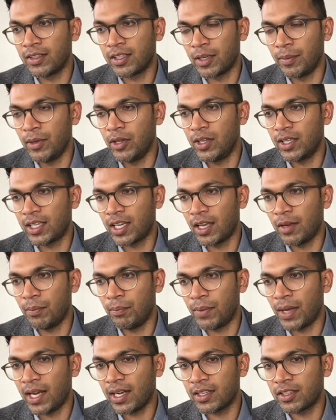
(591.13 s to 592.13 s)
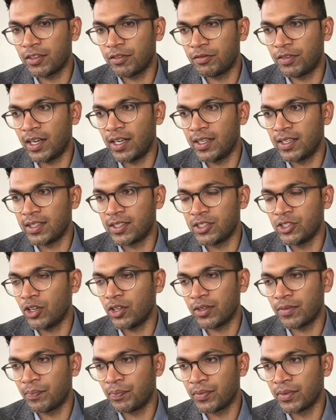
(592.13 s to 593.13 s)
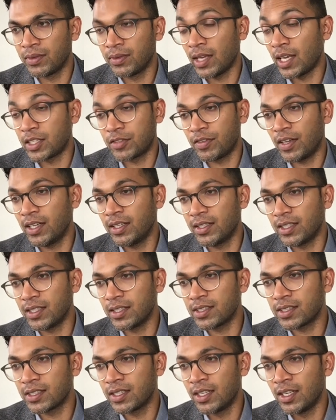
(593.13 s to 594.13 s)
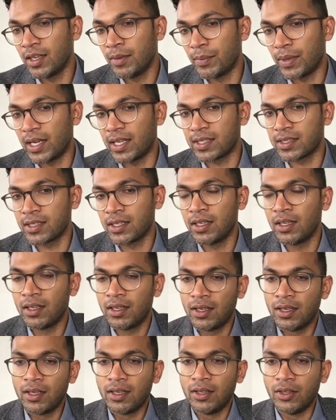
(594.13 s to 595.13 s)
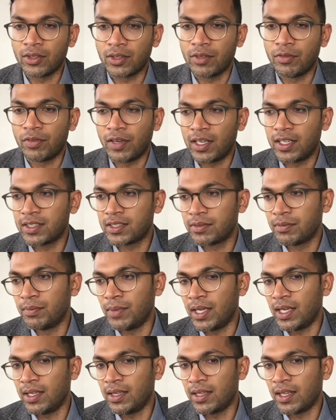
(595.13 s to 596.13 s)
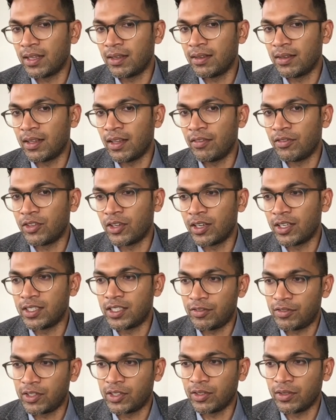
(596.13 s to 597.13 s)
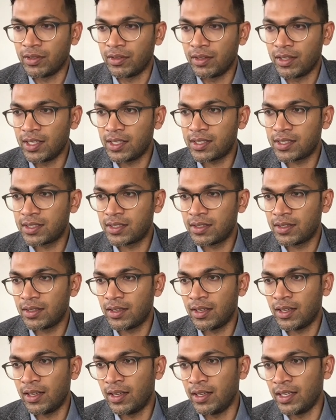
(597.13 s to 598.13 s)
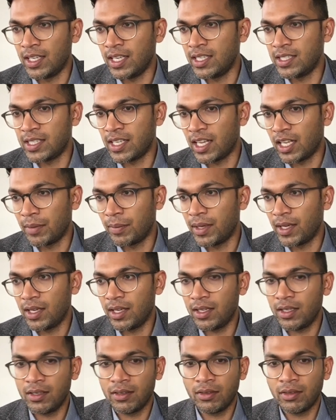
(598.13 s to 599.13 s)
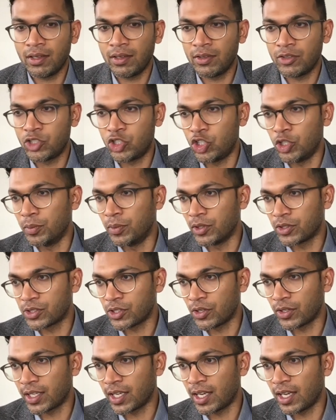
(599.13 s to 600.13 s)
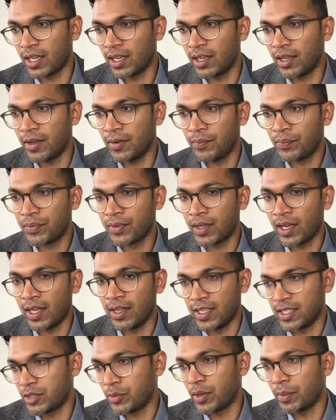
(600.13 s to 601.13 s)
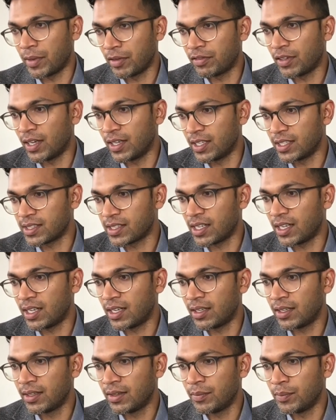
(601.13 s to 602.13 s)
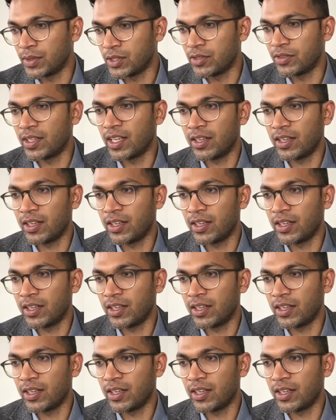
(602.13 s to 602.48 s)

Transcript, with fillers: communicate back the findings, not as findings, but as, look, the findings mean that they've got a difficult this, an easy L M A, the tube looks okay, and these are what my findings are. because you,